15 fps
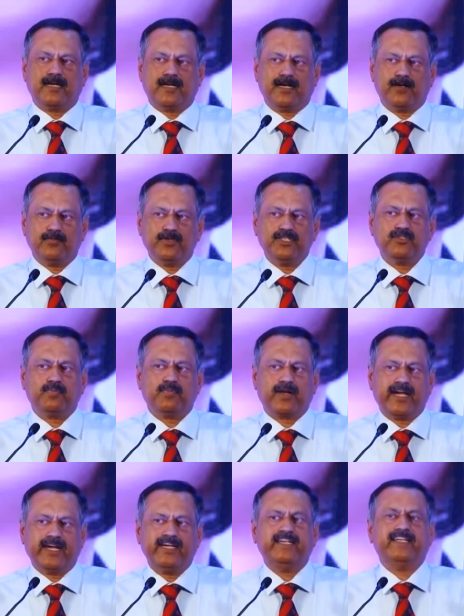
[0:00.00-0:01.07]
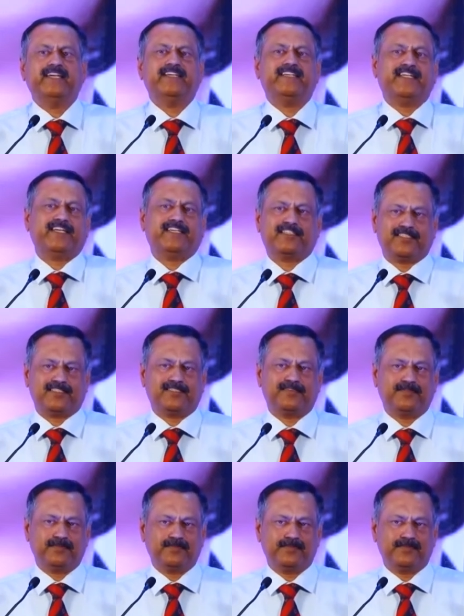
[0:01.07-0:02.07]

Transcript: how much pride he takes